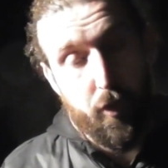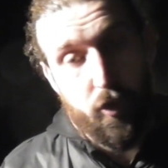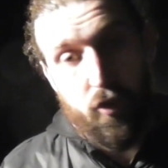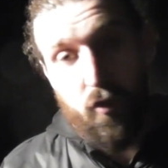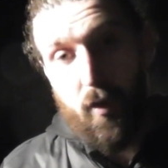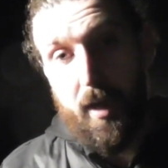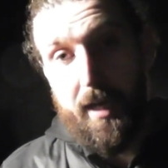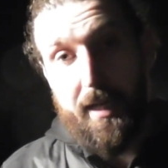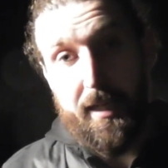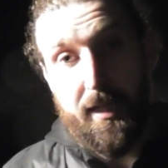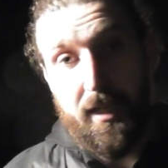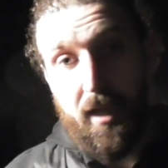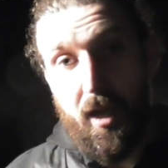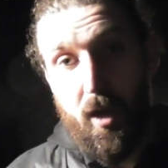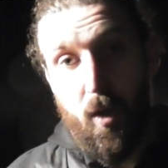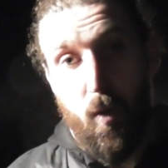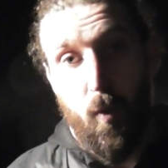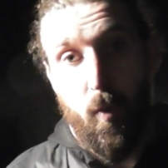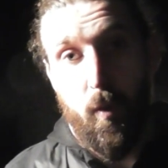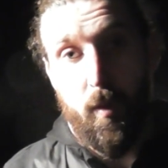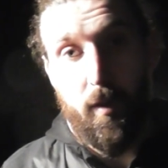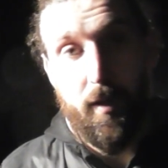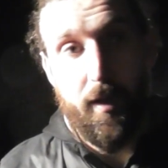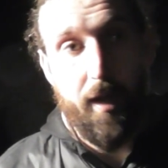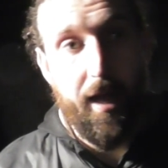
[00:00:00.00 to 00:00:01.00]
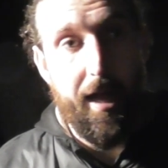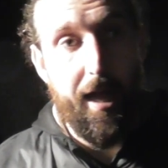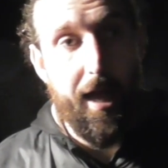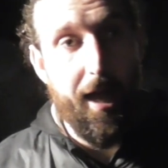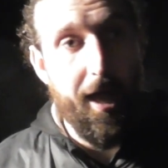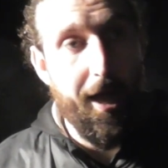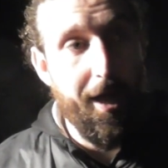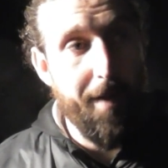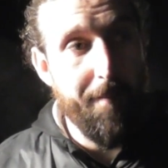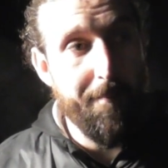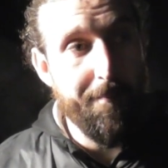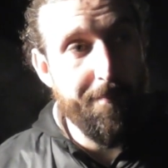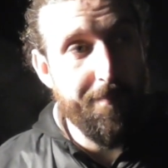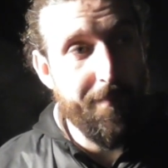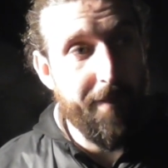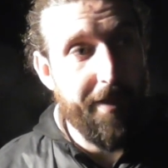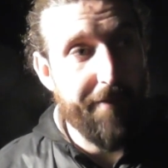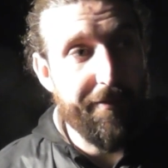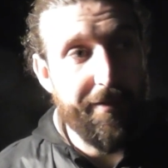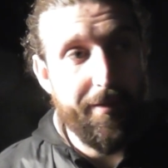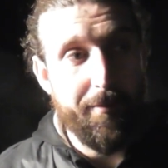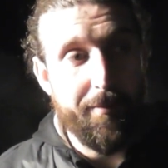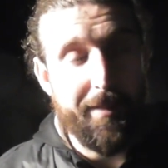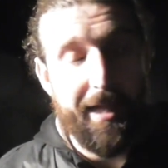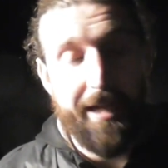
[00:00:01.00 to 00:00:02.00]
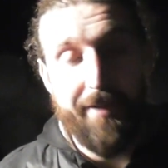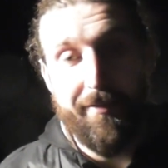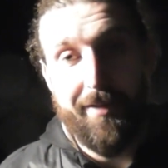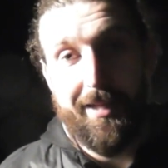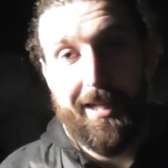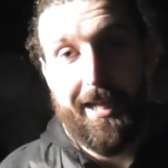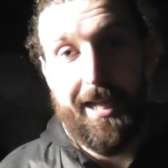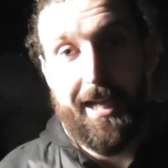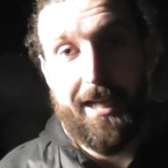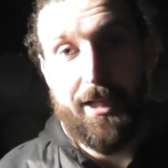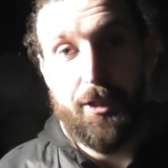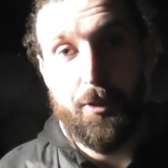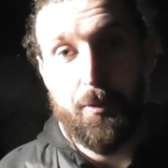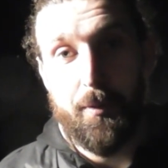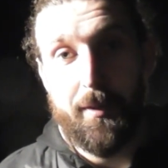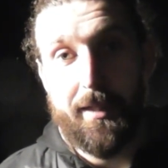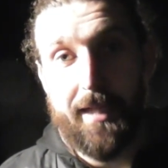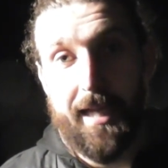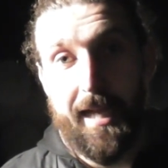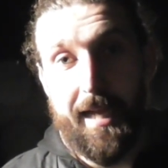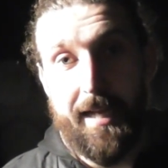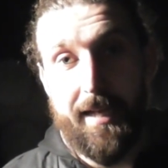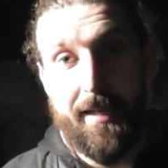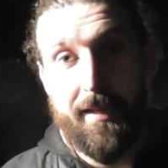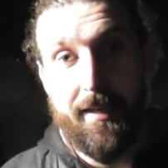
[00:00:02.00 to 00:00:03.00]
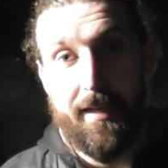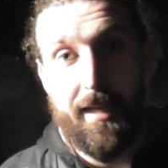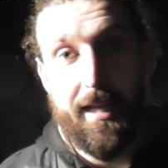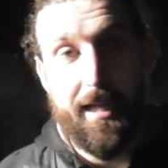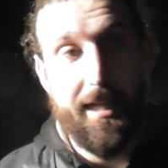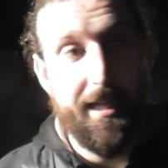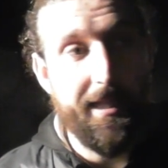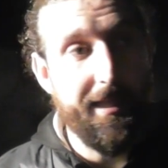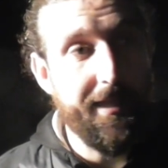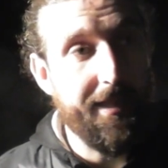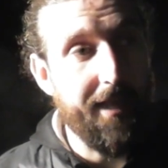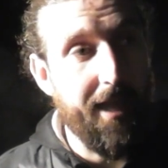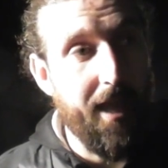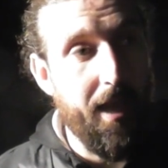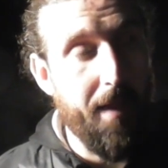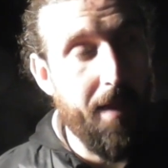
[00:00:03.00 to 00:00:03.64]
a great goal. I think it was David Diedhiou again, and